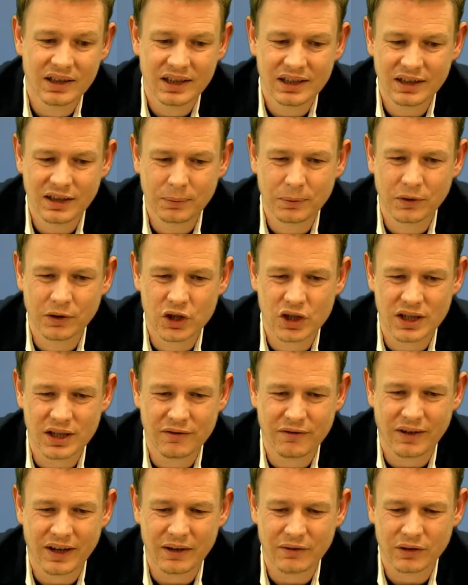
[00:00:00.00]
this position,
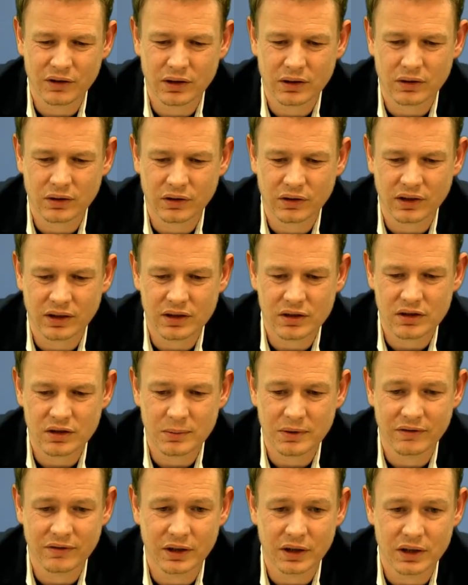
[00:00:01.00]
e5 is not considered to
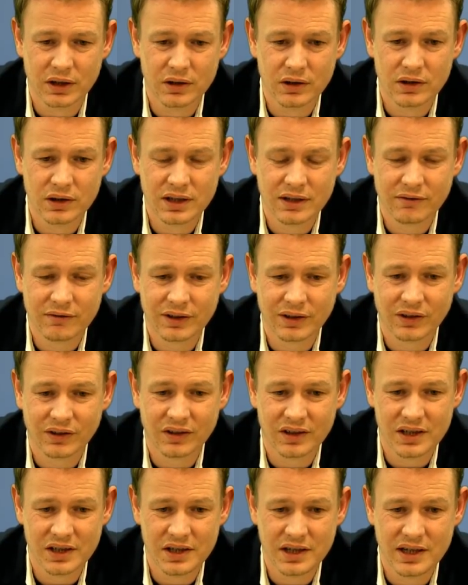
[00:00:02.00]
be very good after
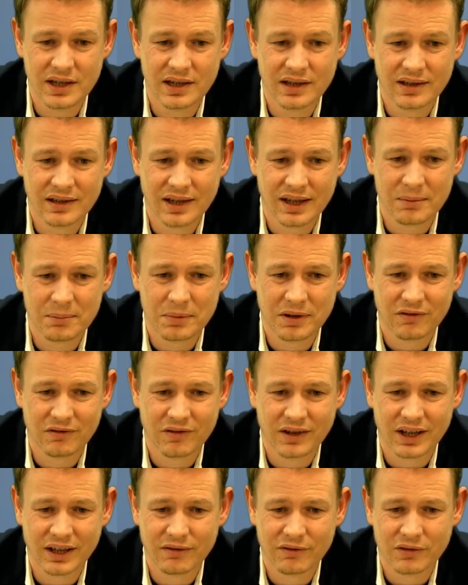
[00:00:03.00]
cd, knight
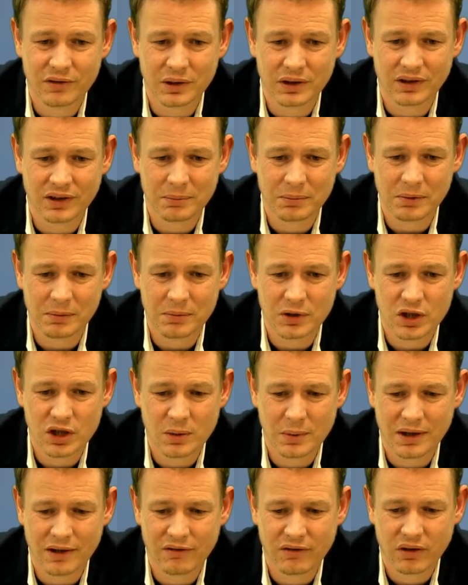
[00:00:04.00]
b5, for example.
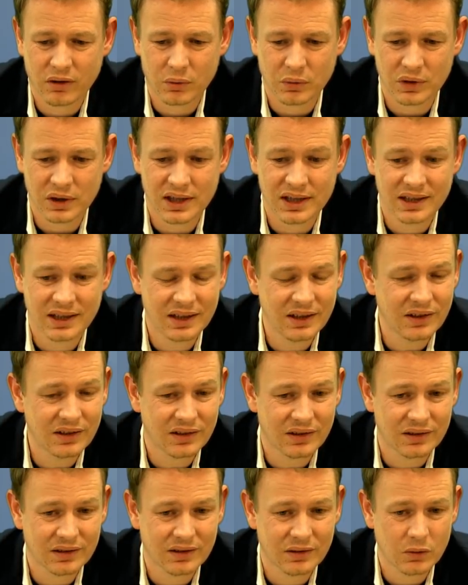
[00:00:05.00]
Bishop f3
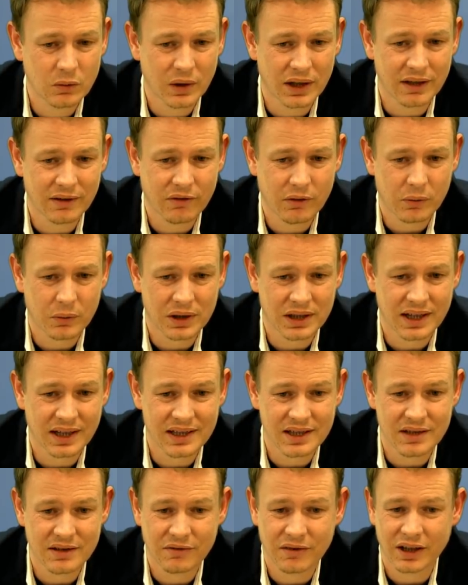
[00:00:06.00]
is queen f3,
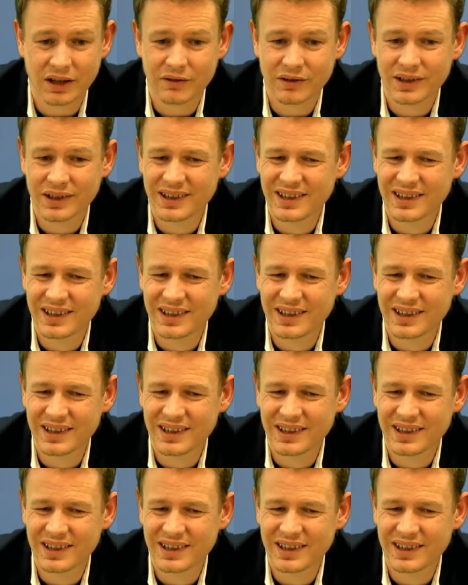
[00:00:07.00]
knight d5.